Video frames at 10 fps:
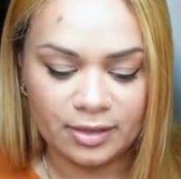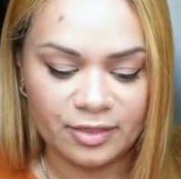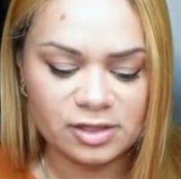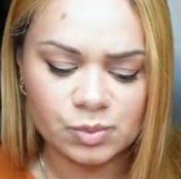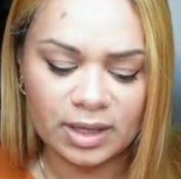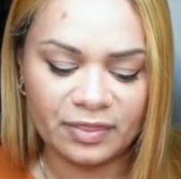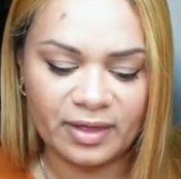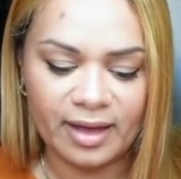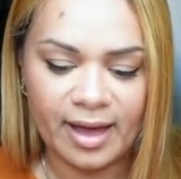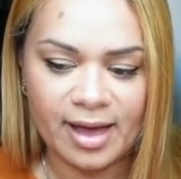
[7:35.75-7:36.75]
This one I
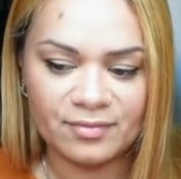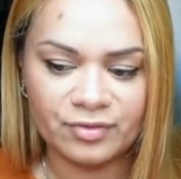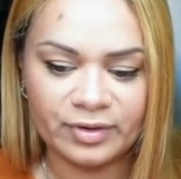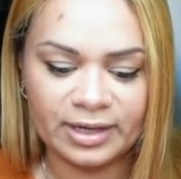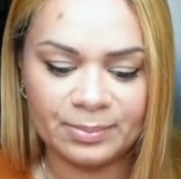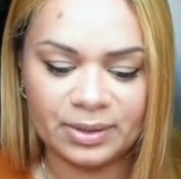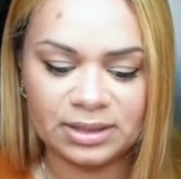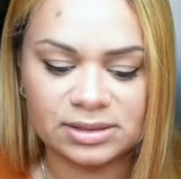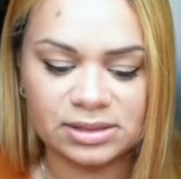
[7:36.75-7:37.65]
think I have already, but it's